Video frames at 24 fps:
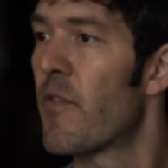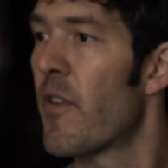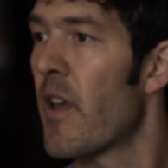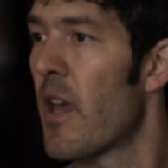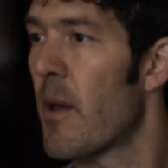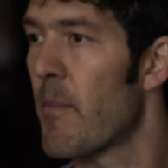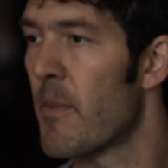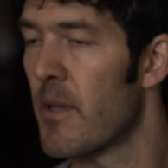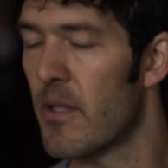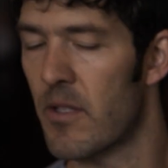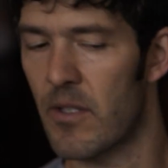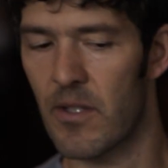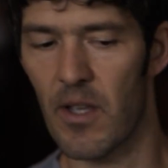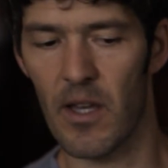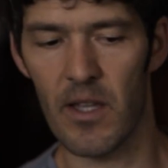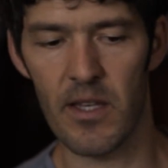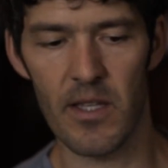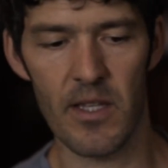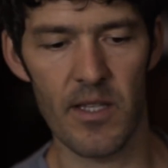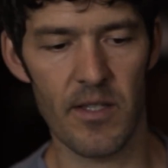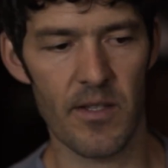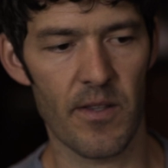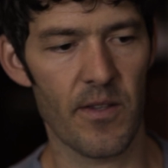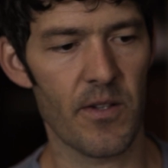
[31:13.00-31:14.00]
famine
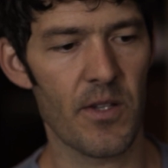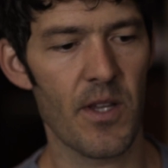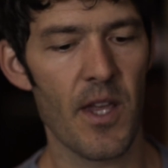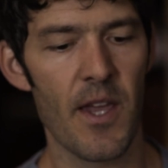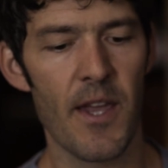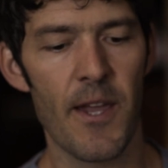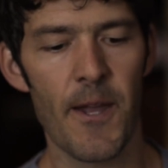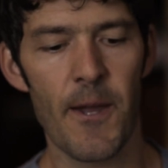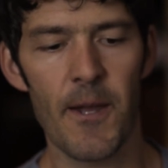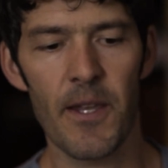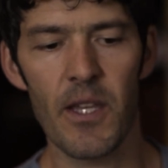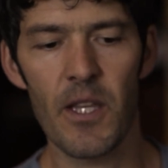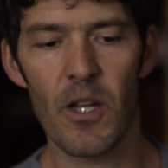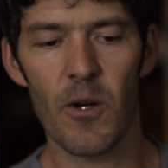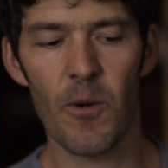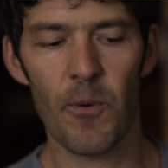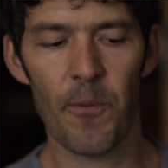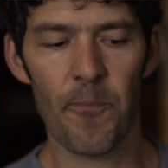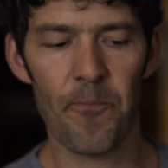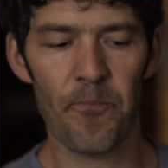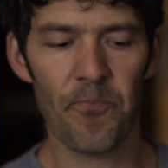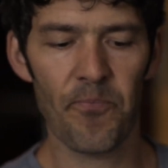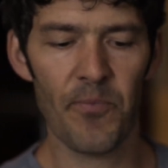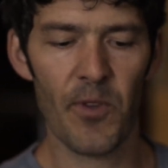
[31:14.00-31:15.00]
studies, and there's,
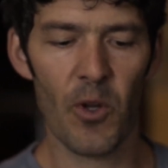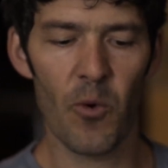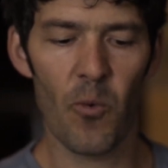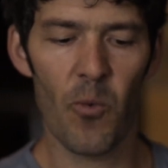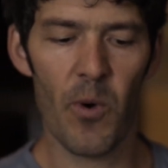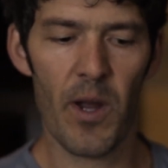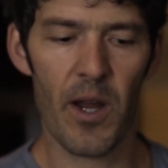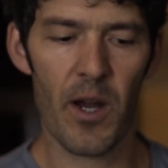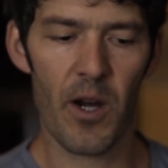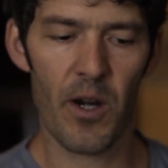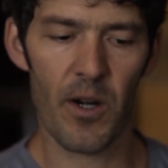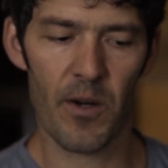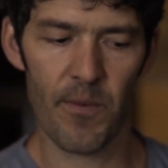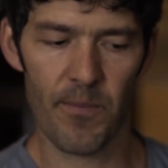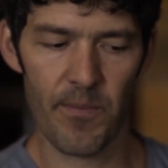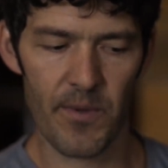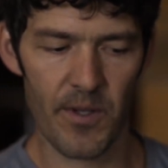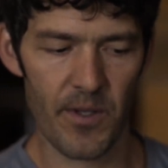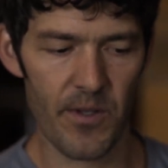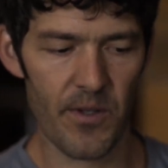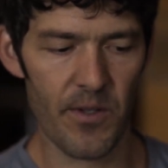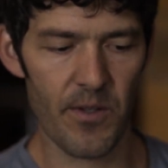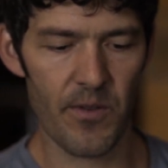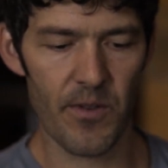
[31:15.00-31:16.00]
where
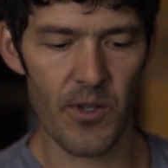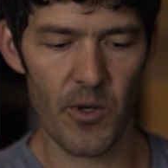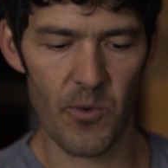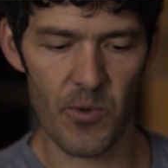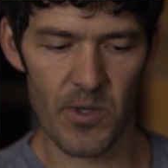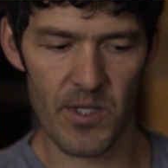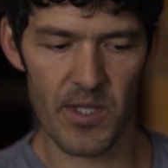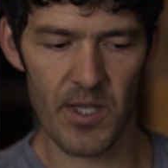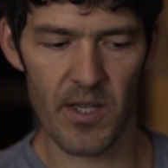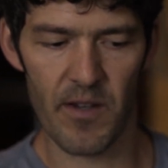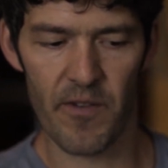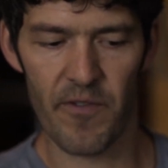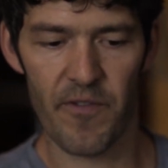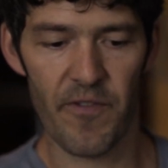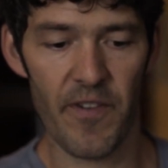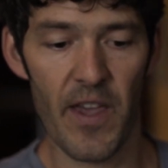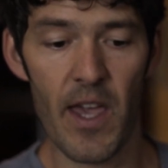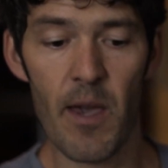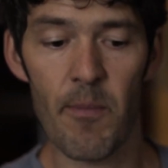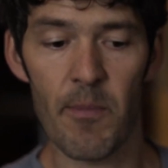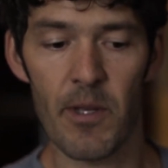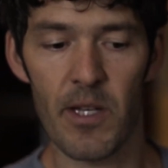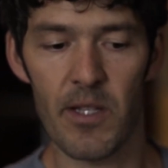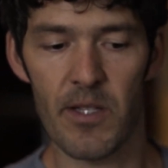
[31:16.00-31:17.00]
there was a
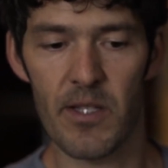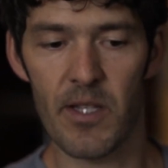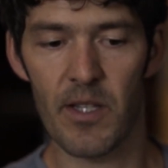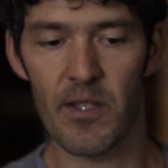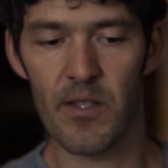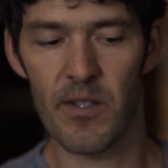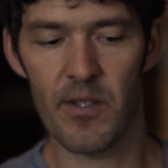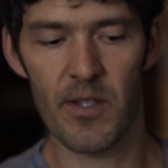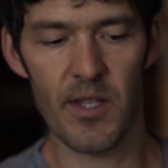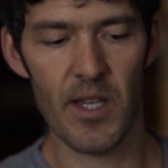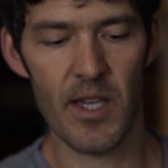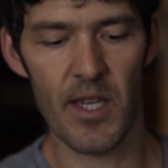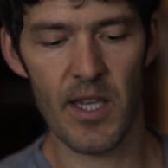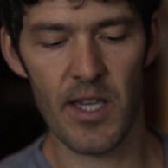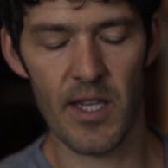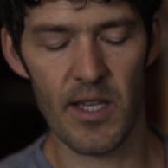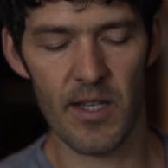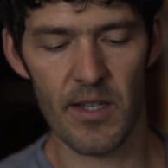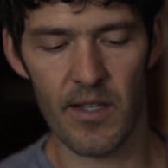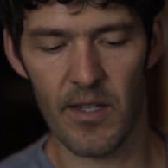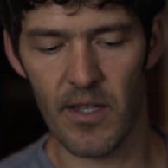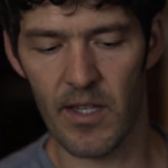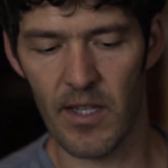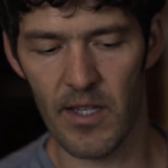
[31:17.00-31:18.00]
famine, say,
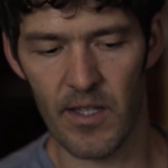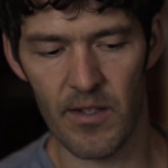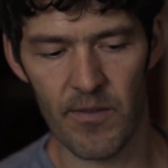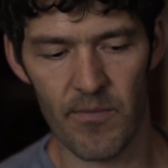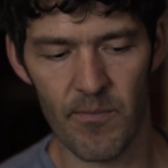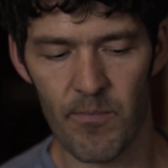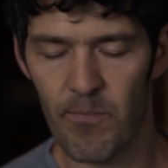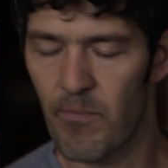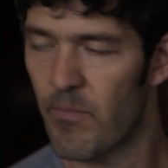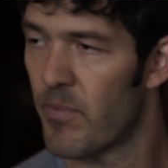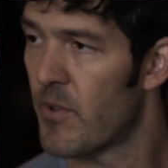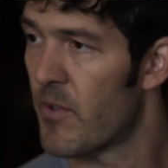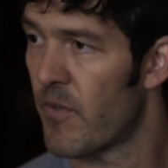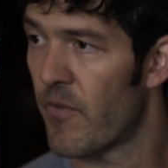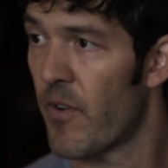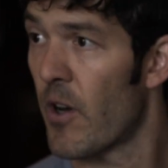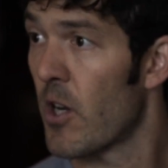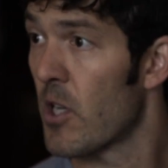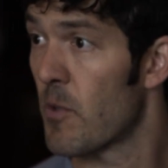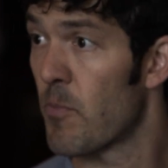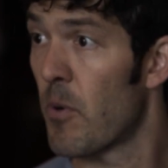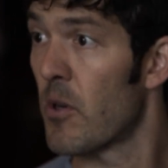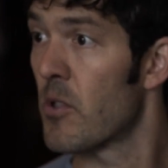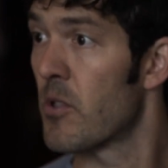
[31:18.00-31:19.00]
in
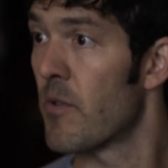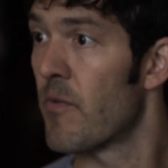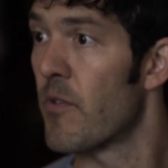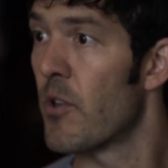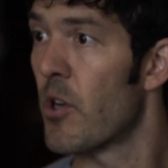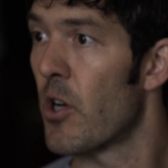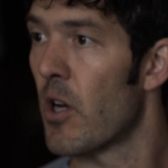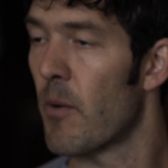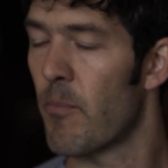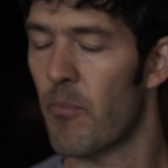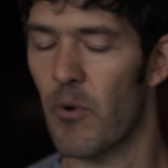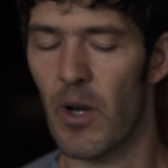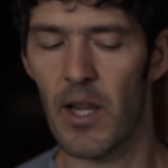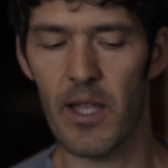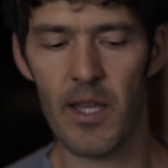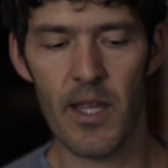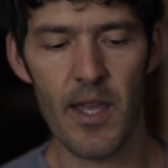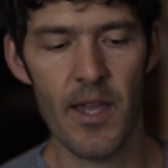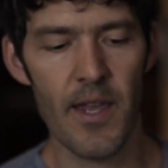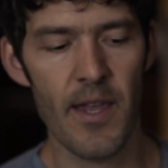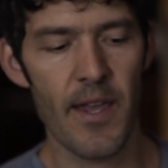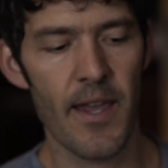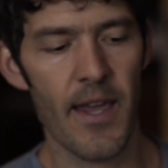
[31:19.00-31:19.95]
various parts of Europe, right?